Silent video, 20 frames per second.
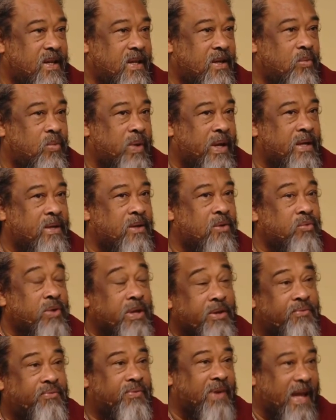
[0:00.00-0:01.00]
And when the
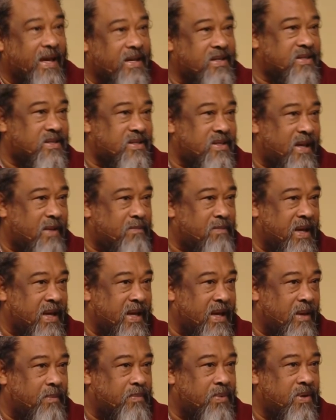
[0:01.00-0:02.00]
reflex
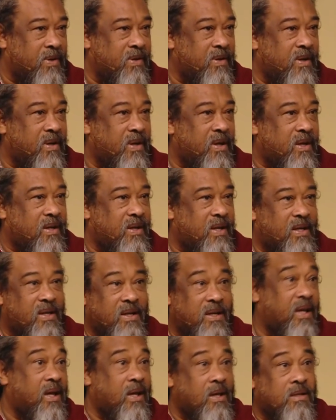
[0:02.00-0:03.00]
may happen,
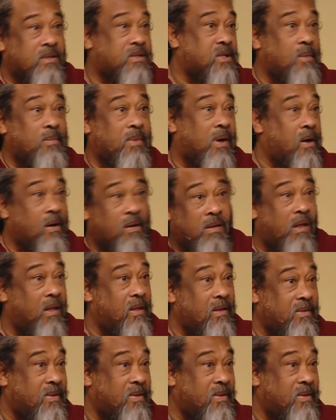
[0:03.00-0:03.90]
that again somehow